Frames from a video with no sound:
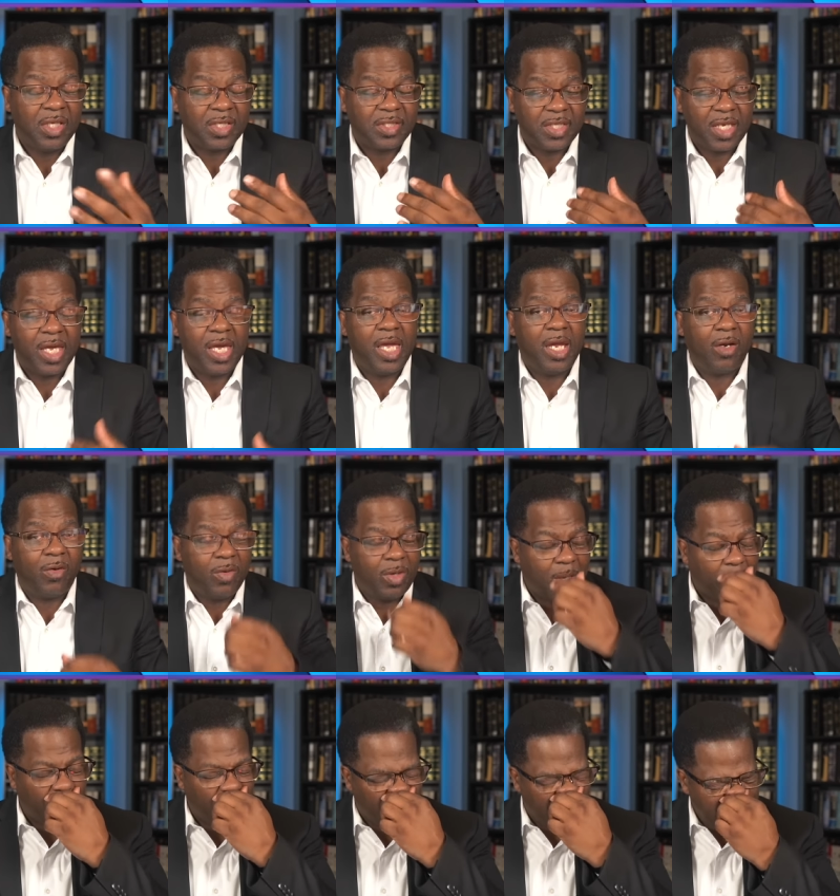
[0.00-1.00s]
This
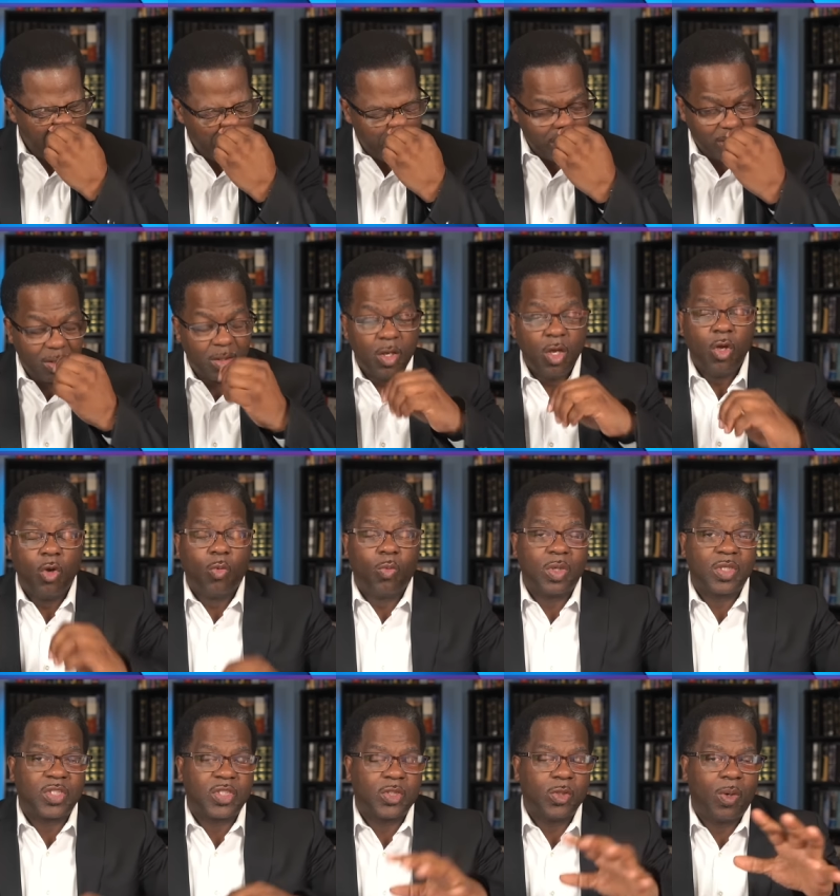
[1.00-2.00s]
area apparently
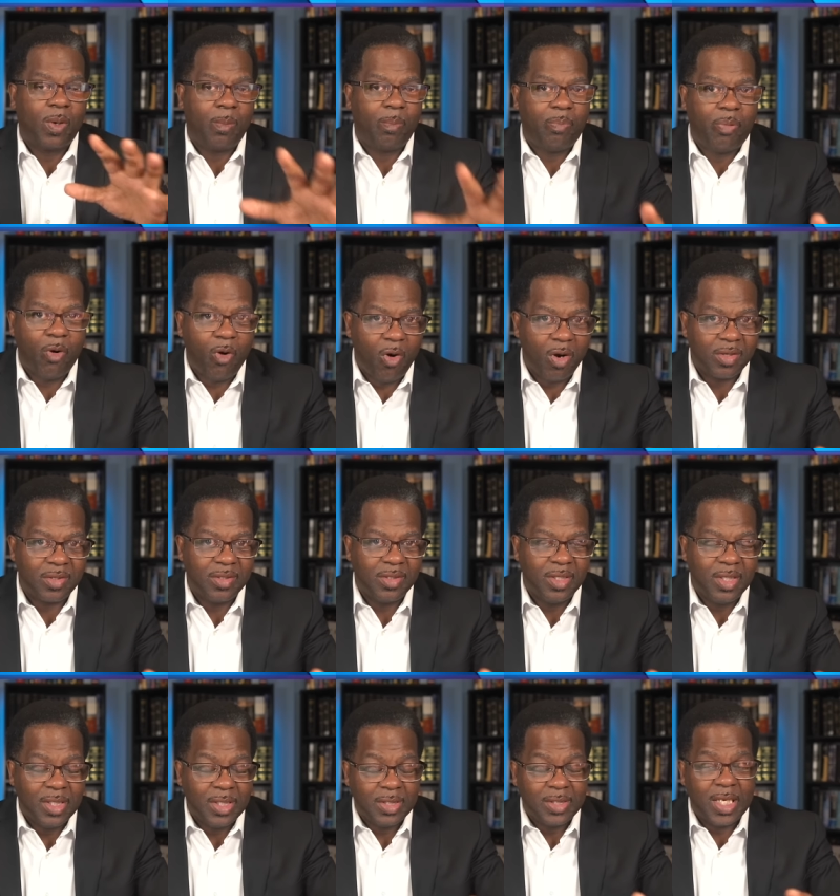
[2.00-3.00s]
was so
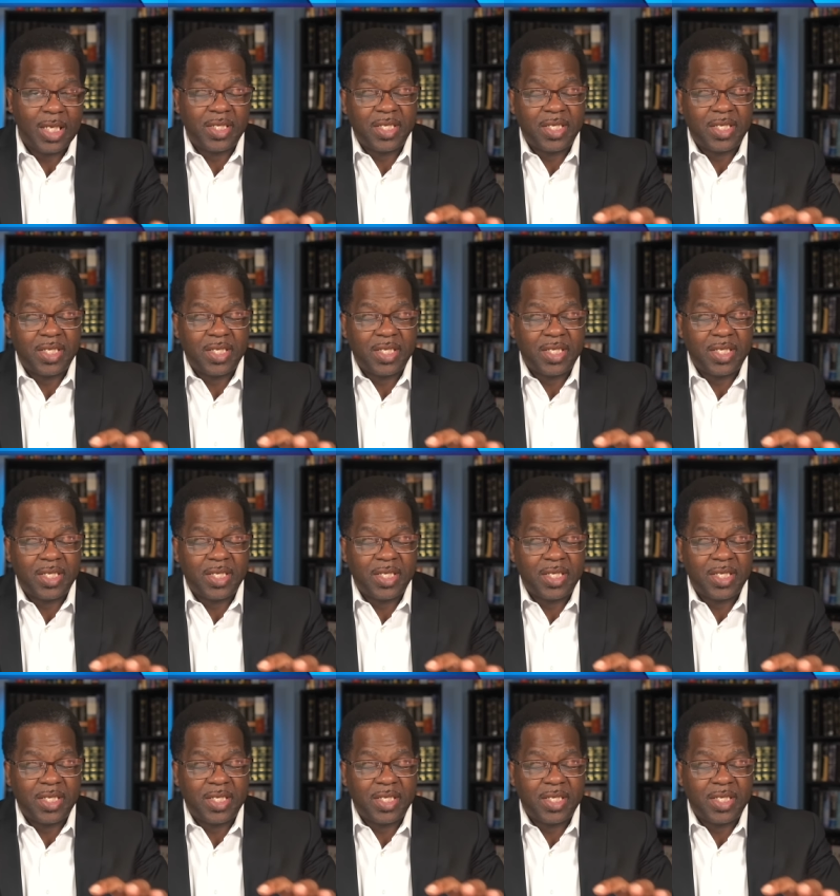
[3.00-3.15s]
important